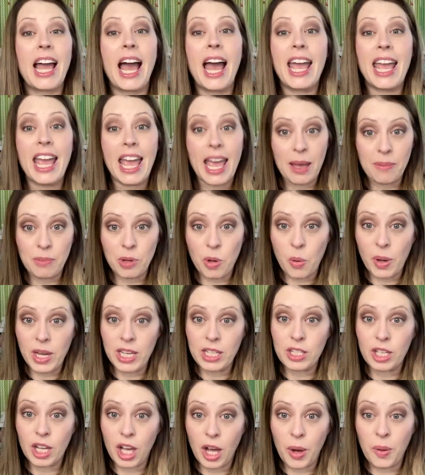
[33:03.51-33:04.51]
I am
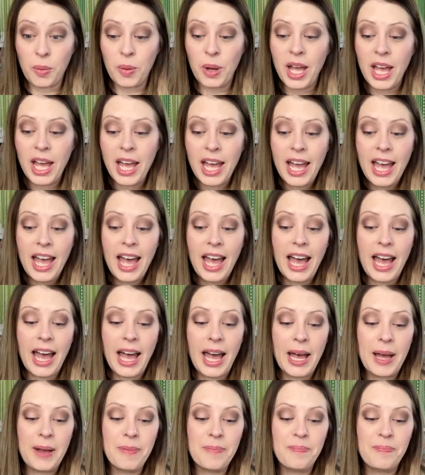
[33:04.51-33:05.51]
going to go.
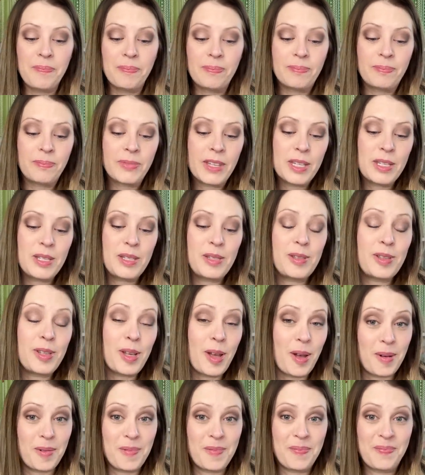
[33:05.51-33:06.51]
Um,
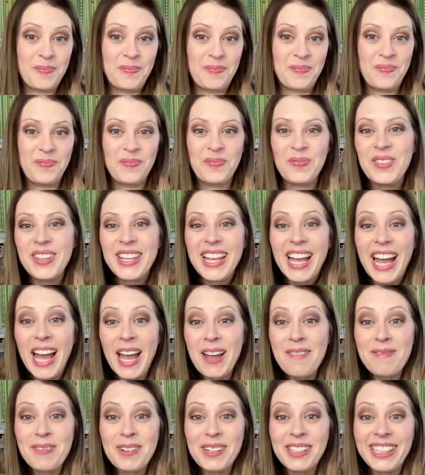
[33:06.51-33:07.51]
so
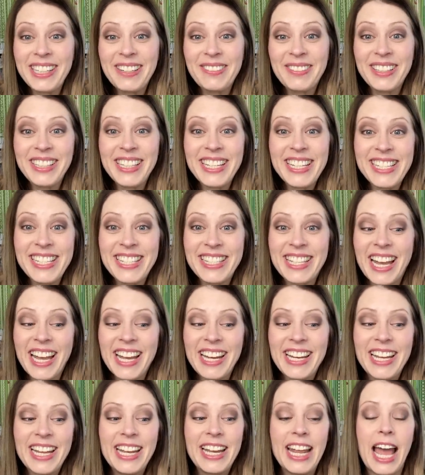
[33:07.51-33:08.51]
I'm really, really
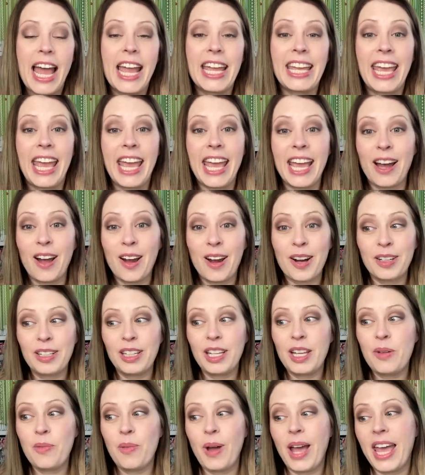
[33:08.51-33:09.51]
excited. I can't
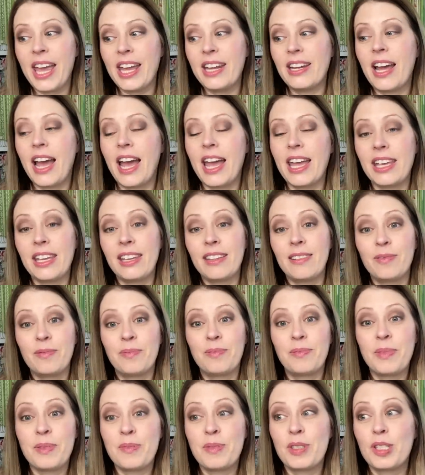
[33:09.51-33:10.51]
hardly wait. I
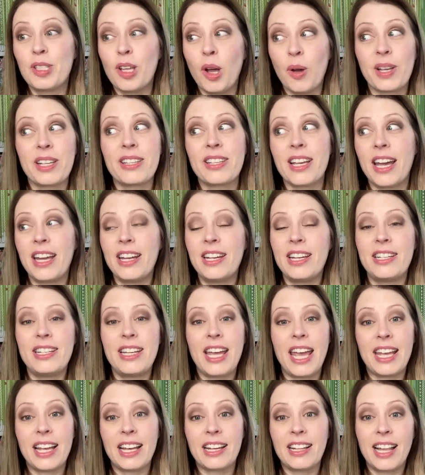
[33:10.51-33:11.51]
so excited to
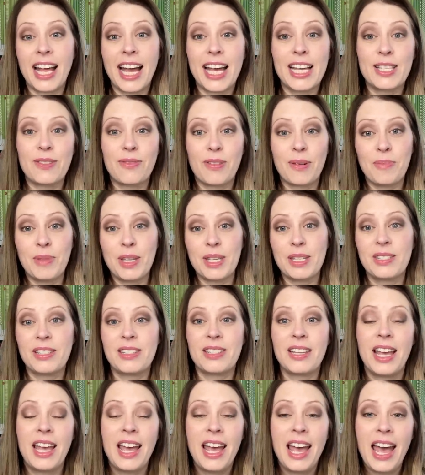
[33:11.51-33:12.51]
take a class from
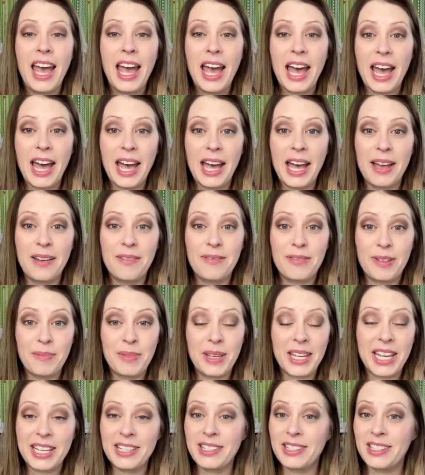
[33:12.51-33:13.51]
this uh, from
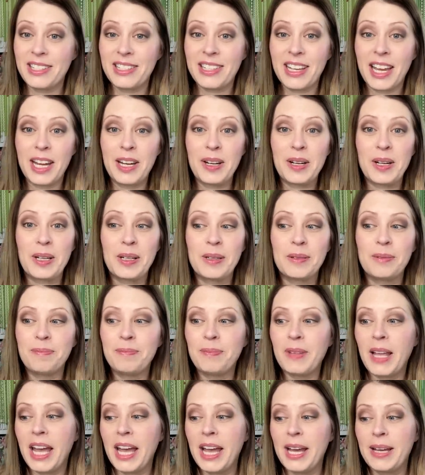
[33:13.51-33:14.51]
the guest designer
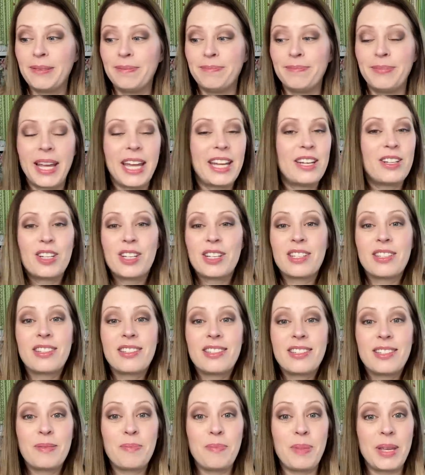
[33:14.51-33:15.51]
um, and
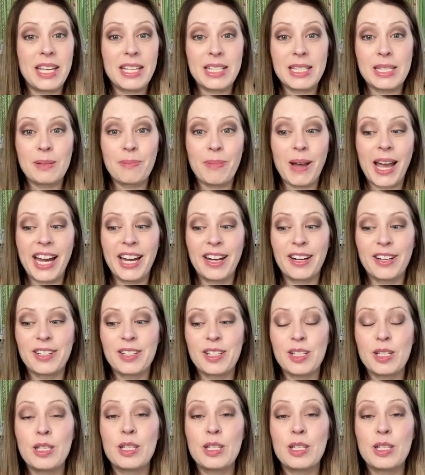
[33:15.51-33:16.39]
just be inspired.